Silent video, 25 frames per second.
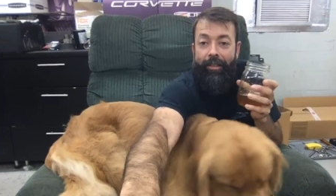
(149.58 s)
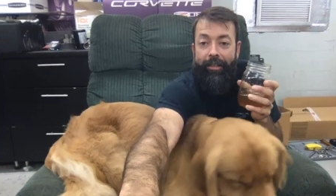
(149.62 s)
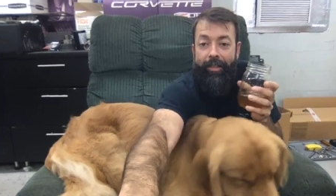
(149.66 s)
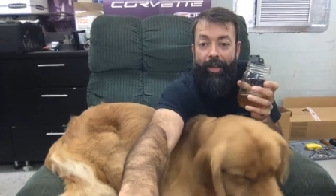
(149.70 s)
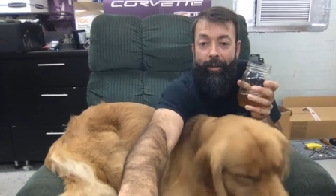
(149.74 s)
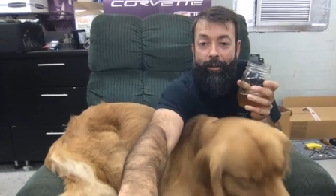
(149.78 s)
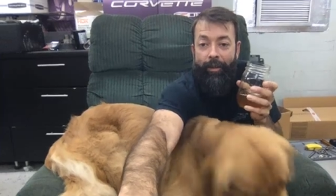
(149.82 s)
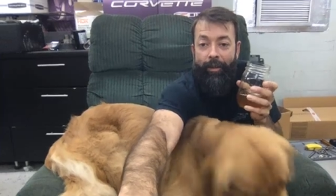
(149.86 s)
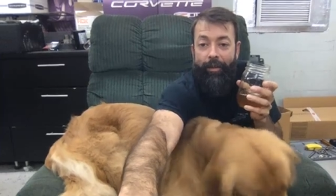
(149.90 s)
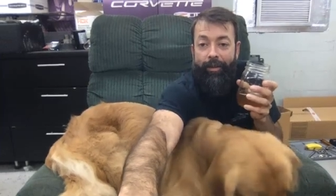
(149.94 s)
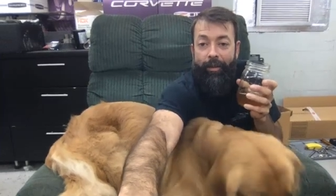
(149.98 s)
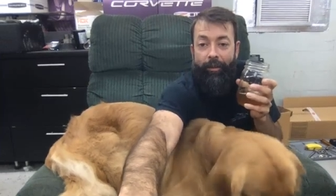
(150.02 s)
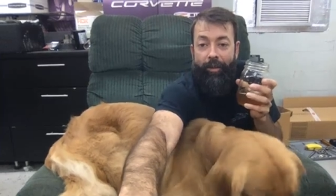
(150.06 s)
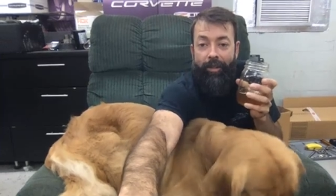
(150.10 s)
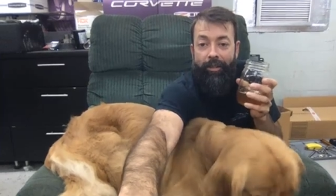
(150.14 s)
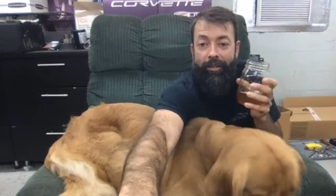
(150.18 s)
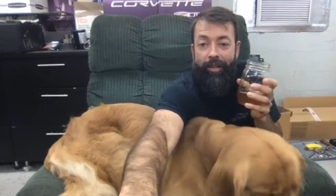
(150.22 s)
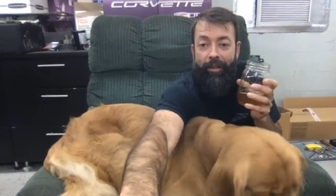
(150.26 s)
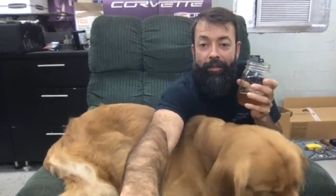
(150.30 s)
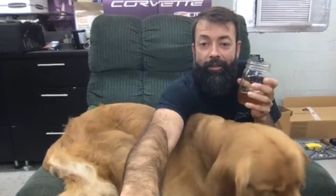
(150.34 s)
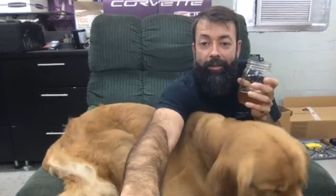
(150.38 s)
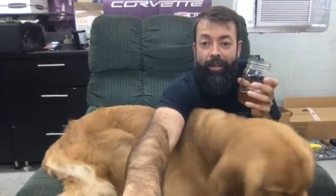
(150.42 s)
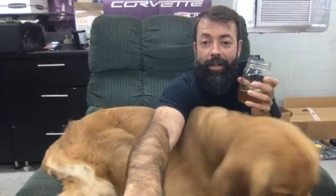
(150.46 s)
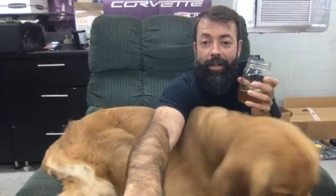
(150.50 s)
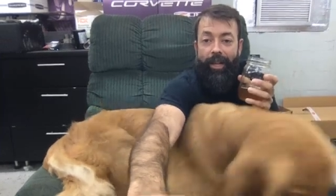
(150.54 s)
me some of the
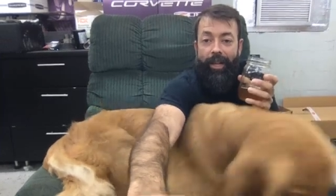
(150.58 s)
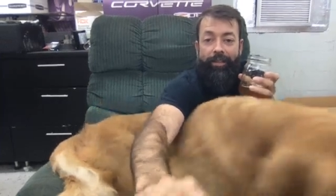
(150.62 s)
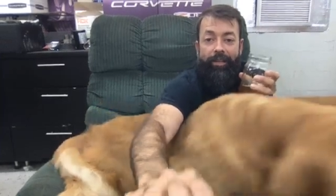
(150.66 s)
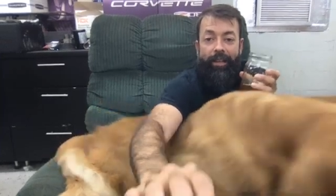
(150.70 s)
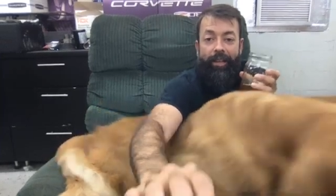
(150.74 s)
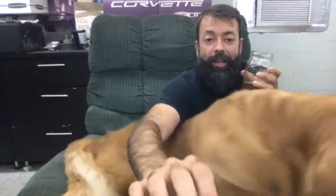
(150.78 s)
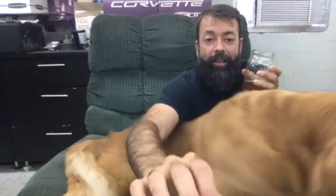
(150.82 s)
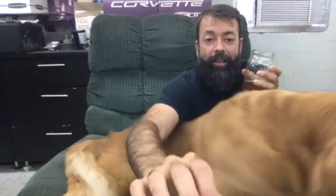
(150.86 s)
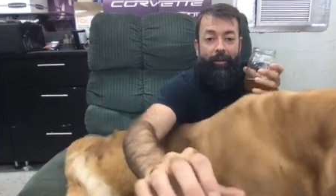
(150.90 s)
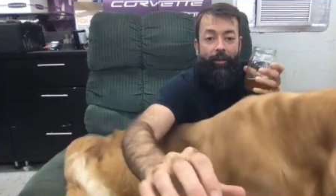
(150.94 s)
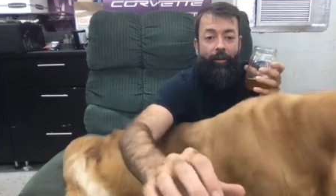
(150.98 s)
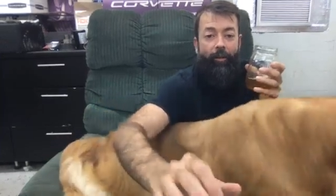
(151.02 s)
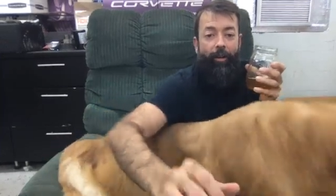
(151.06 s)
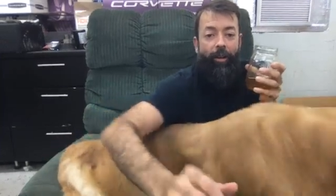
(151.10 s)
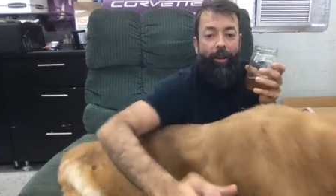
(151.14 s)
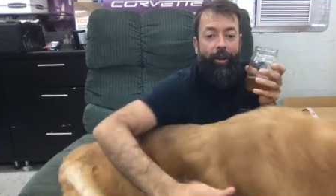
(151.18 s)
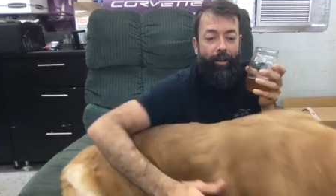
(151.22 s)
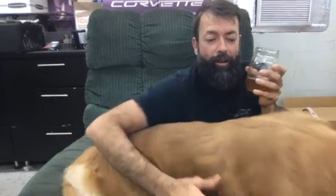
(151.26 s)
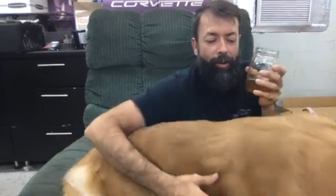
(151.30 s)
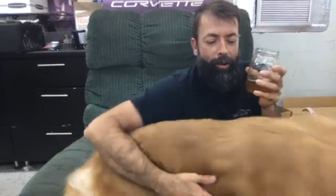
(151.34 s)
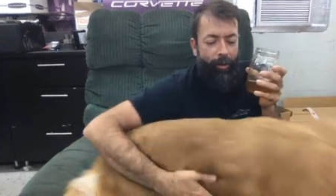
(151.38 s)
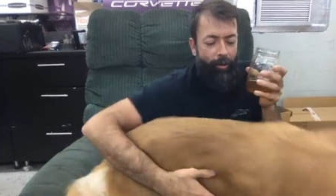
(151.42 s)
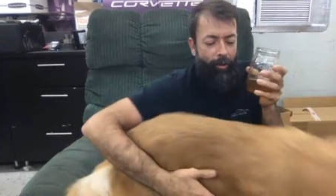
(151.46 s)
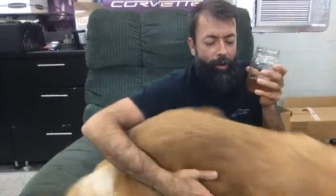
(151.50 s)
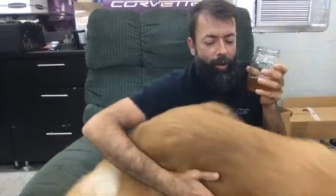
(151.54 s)
stuff that you guys got going on.
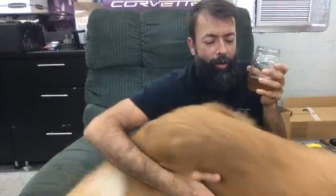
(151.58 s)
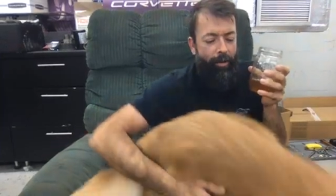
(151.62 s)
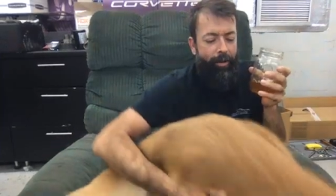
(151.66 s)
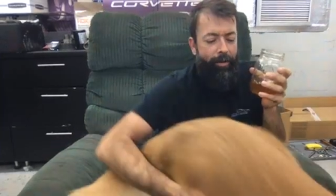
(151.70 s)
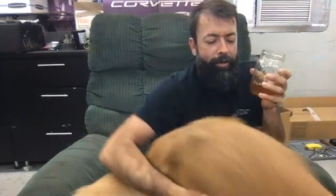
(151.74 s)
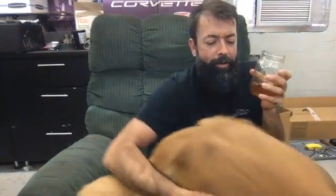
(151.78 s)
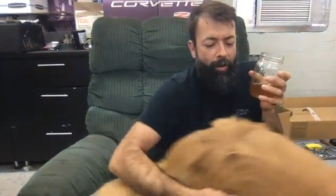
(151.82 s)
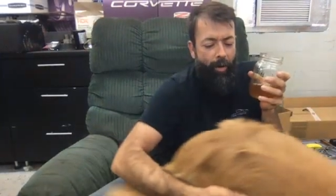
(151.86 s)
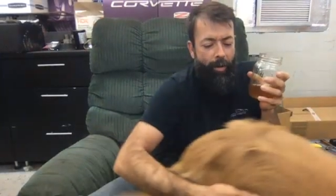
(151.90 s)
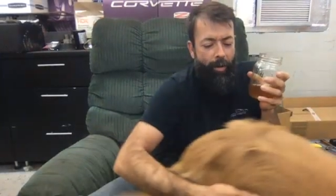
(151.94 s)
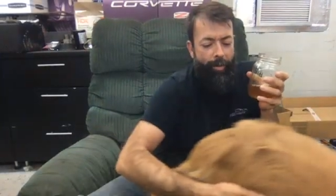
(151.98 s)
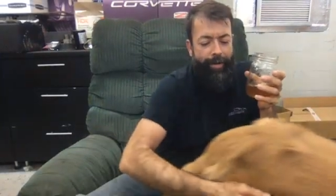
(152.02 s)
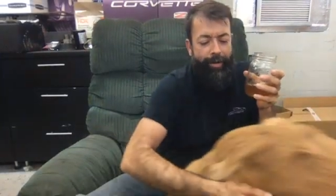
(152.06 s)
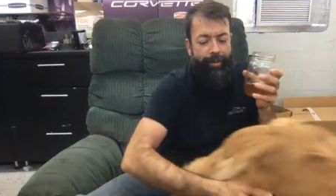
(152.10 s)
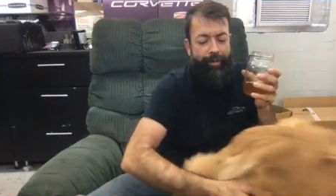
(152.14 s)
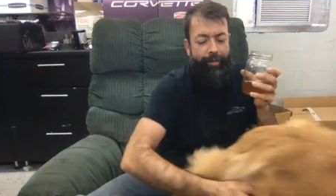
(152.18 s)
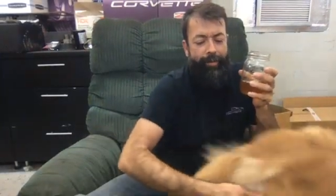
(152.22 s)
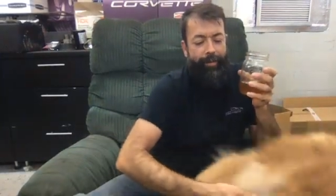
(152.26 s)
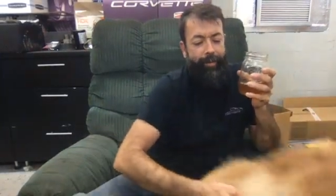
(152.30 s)
Oh, Norman,